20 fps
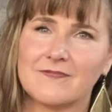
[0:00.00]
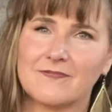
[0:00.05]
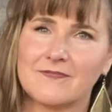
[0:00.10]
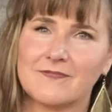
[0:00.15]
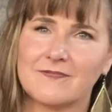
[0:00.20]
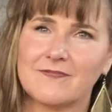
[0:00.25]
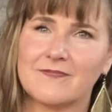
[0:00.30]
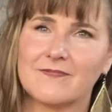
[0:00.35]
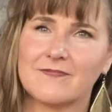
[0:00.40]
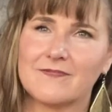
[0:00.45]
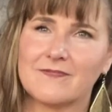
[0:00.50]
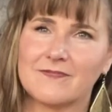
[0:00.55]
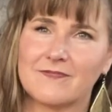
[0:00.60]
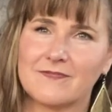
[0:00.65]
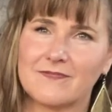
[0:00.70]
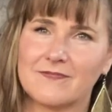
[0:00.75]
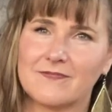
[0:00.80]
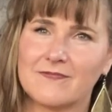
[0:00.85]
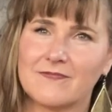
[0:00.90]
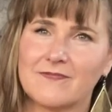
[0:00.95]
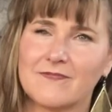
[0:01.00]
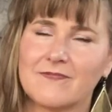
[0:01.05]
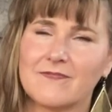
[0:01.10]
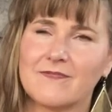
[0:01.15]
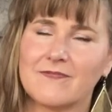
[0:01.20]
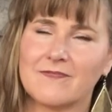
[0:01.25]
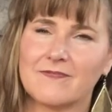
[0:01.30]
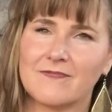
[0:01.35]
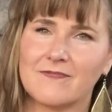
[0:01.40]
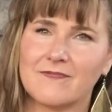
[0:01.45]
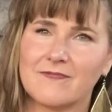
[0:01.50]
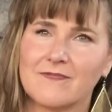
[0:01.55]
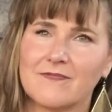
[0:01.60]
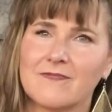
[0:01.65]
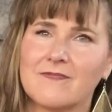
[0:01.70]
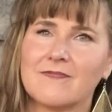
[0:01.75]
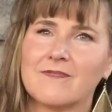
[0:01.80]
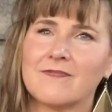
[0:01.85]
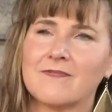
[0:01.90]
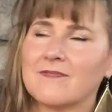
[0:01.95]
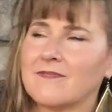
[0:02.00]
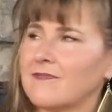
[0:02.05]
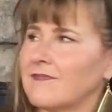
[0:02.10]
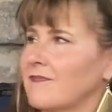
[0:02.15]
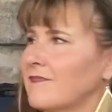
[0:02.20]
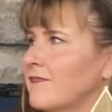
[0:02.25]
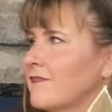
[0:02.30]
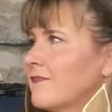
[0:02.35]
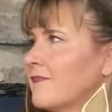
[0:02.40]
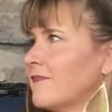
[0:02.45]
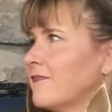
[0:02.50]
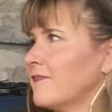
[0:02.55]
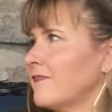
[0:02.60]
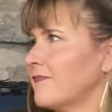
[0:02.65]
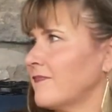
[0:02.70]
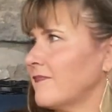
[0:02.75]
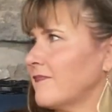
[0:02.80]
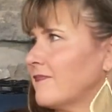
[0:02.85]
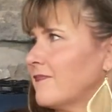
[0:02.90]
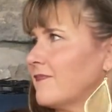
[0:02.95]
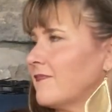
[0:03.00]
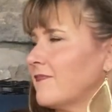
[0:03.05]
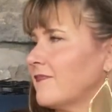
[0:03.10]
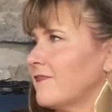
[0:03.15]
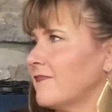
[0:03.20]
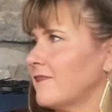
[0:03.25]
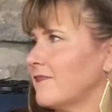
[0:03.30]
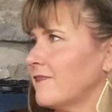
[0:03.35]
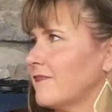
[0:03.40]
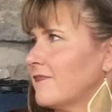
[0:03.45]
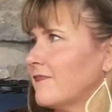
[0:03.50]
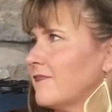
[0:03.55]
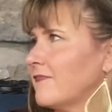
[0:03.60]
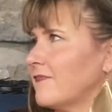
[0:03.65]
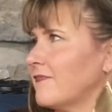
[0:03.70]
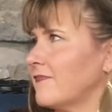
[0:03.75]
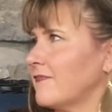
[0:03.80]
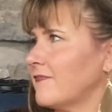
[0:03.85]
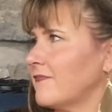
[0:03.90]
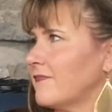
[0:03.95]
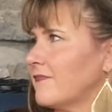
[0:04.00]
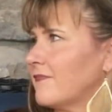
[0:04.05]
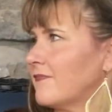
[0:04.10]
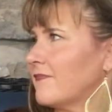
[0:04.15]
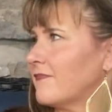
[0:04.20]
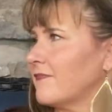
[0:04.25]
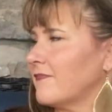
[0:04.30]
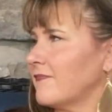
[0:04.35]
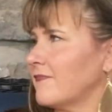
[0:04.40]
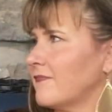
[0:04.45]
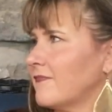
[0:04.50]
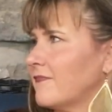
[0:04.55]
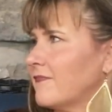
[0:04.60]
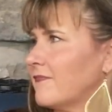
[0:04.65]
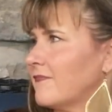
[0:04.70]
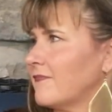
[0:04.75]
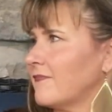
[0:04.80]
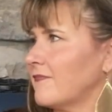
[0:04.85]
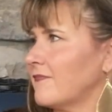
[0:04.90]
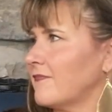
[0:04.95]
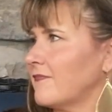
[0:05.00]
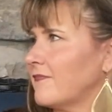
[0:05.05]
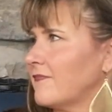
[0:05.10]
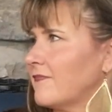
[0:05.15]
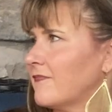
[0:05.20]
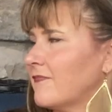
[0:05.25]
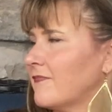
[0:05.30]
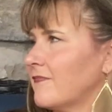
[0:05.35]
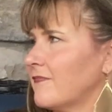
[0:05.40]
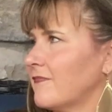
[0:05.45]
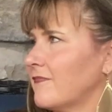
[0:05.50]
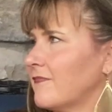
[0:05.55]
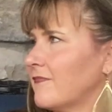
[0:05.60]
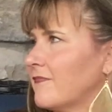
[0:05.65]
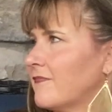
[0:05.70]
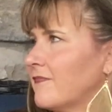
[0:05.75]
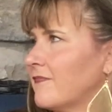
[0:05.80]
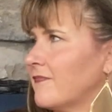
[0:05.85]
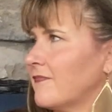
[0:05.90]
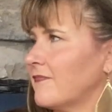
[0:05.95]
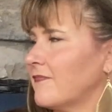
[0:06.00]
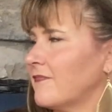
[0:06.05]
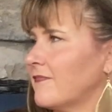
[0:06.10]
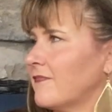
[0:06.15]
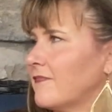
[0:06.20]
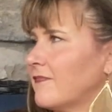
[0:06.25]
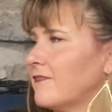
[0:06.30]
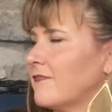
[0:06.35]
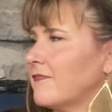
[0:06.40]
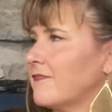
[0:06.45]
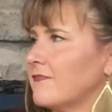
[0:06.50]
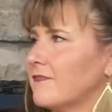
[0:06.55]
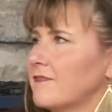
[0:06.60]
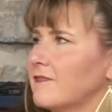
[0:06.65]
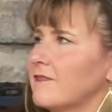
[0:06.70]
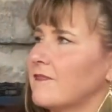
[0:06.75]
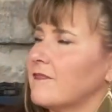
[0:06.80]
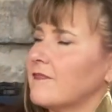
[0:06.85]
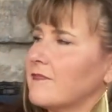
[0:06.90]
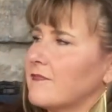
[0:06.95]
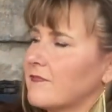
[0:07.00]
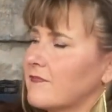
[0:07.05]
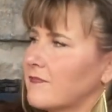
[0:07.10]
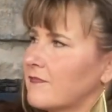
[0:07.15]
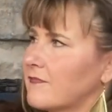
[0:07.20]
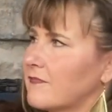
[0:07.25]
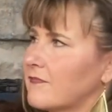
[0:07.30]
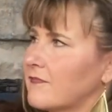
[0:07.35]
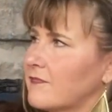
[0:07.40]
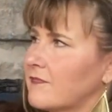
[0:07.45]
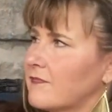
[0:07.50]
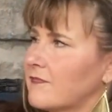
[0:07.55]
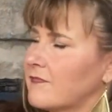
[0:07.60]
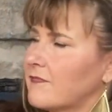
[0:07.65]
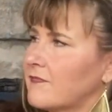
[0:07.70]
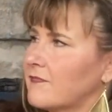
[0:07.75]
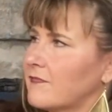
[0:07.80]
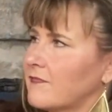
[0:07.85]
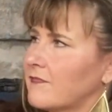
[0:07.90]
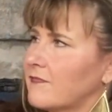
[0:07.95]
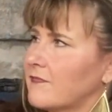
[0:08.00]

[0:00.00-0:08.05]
[no speech]